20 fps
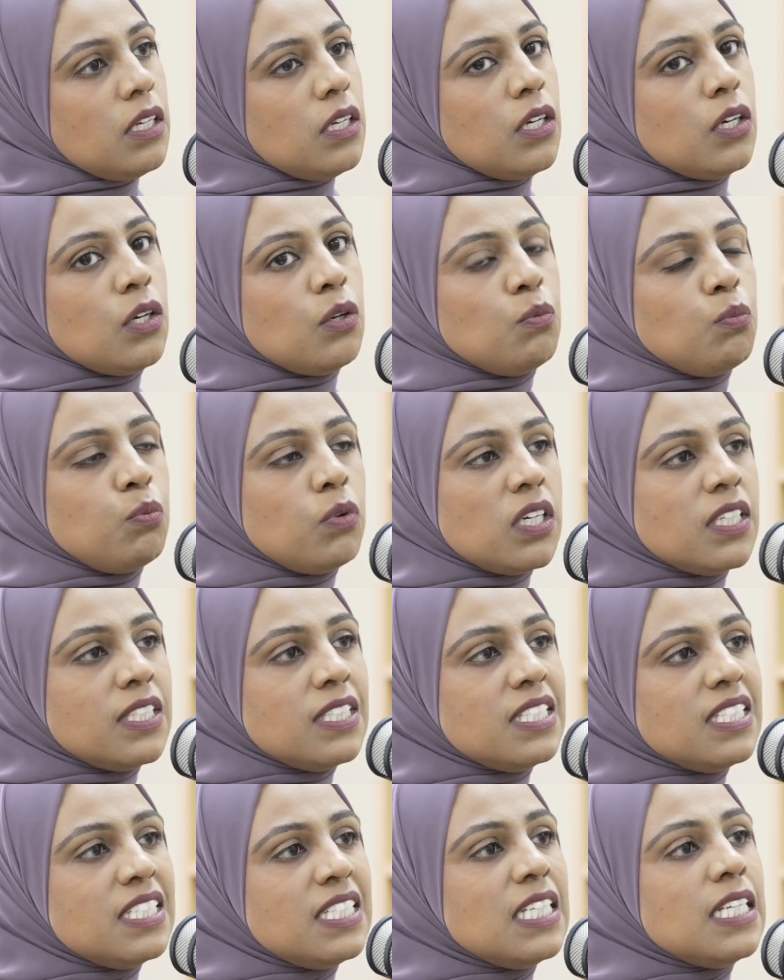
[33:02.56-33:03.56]
were
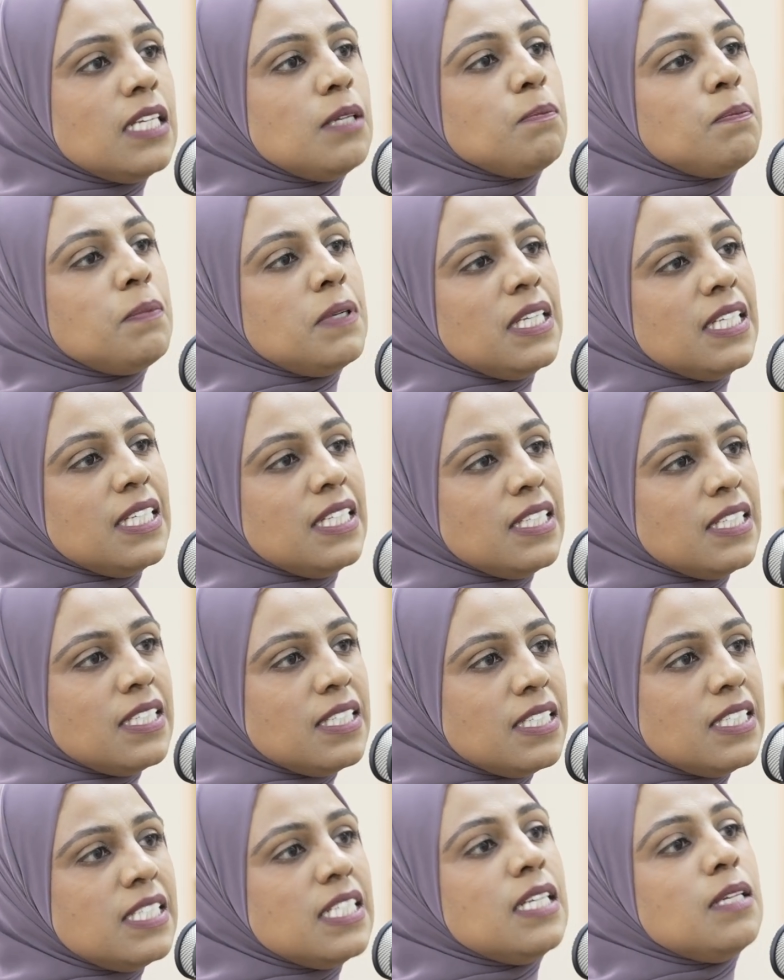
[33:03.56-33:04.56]
deeply,
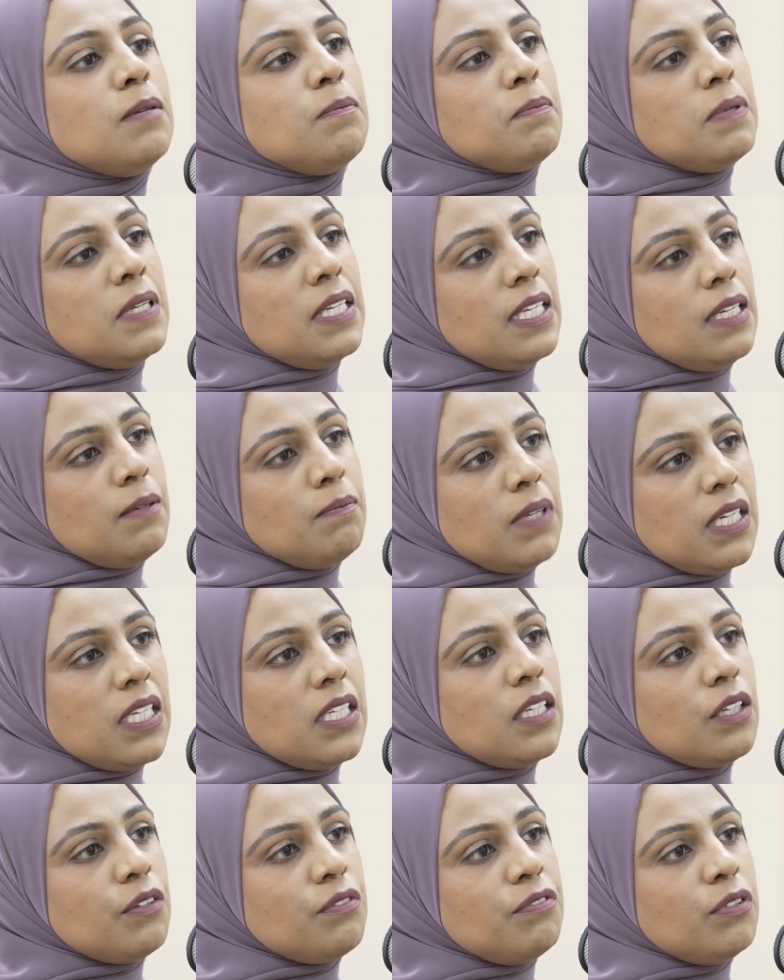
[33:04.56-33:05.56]
deeply
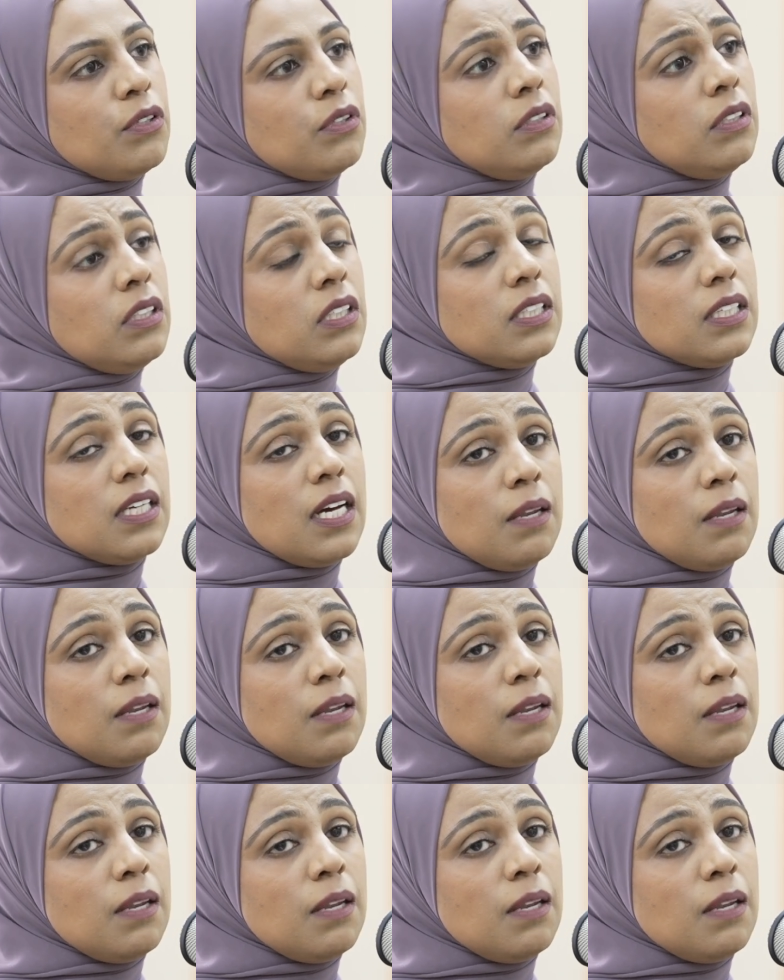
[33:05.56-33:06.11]
meaningful,